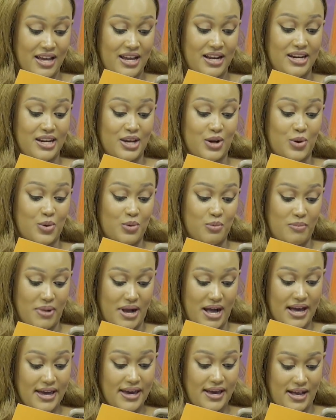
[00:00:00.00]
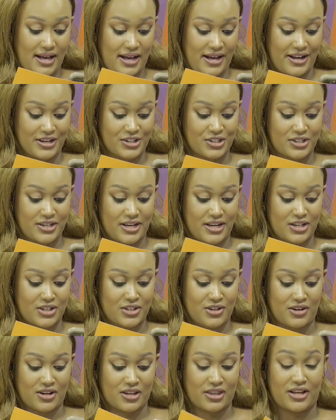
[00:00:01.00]
Nikubaya, hashtag
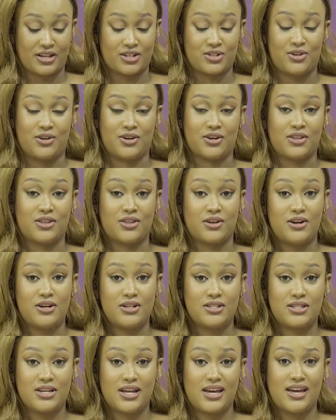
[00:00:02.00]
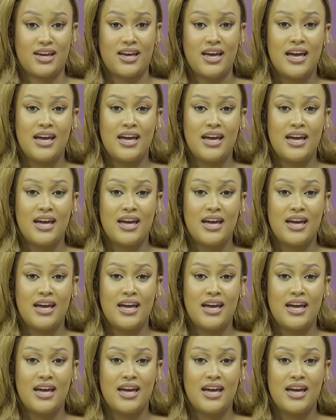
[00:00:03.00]
talk that talk Thursday.